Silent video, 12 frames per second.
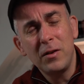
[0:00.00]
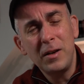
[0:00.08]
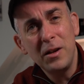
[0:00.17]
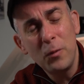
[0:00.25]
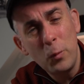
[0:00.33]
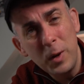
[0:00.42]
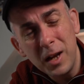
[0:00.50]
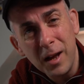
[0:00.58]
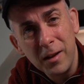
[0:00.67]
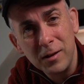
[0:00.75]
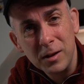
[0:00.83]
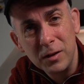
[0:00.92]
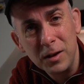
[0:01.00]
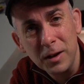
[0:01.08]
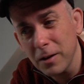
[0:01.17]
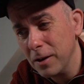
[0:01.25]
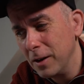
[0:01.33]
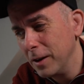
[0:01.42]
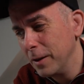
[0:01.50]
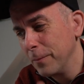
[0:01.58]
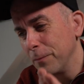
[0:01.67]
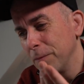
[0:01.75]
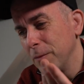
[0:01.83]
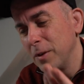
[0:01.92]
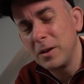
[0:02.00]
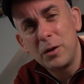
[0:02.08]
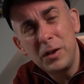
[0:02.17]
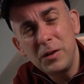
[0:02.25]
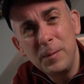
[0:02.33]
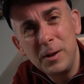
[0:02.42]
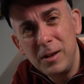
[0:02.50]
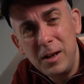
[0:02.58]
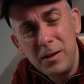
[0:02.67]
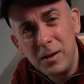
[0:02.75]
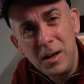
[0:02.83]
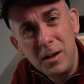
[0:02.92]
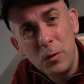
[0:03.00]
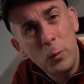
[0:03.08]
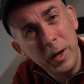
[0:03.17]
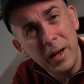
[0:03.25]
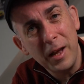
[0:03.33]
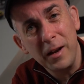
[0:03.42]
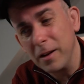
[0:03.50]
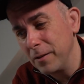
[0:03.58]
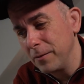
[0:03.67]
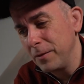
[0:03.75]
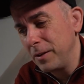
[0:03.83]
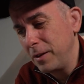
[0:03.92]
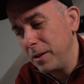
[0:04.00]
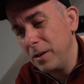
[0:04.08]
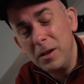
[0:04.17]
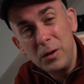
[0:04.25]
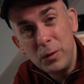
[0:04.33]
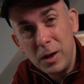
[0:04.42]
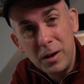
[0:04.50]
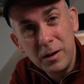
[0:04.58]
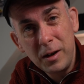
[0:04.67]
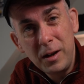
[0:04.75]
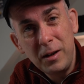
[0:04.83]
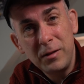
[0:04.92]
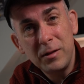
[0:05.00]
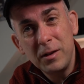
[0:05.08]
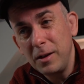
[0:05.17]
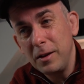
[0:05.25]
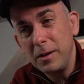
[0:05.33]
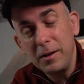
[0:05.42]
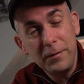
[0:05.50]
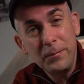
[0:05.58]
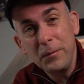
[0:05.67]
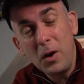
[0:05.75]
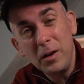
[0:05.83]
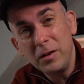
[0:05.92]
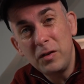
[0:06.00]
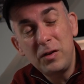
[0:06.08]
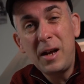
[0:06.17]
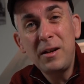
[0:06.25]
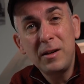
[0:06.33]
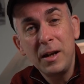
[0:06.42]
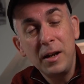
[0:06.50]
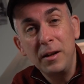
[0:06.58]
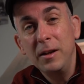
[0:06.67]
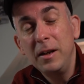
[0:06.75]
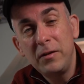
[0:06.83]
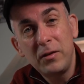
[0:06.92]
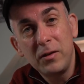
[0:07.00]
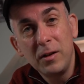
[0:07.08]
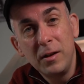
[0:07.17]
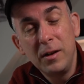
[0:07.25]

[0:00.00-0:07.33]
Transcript: are in the weekend this year. Christmas is in the weekend. New Year is on a Saturday. It's